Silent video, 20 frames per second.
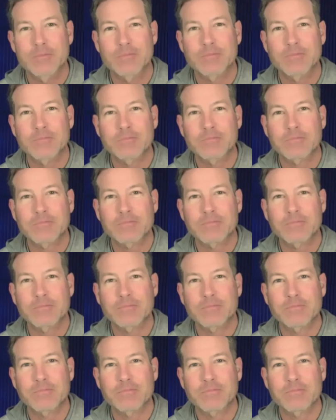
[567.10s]

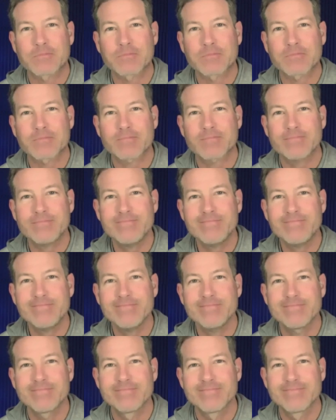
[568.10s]

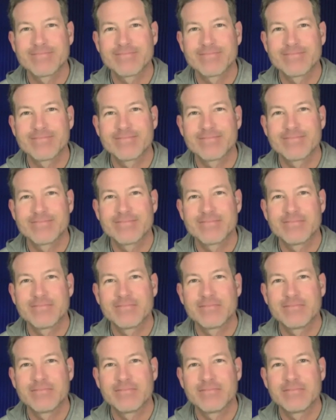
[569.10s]

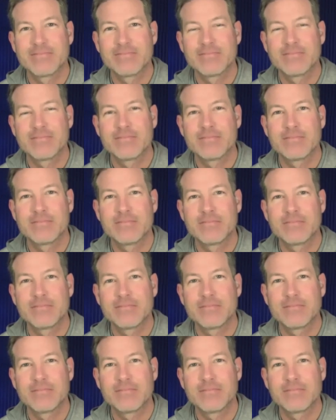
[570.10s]

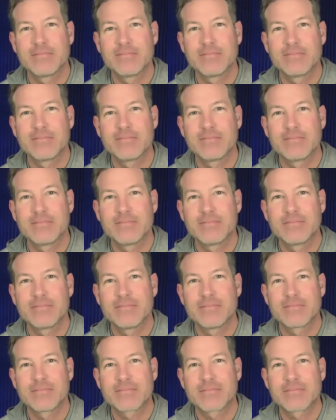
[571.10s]

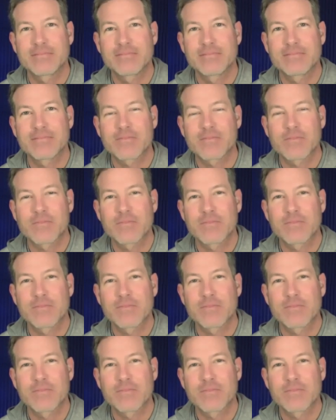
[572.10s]
(not speaking)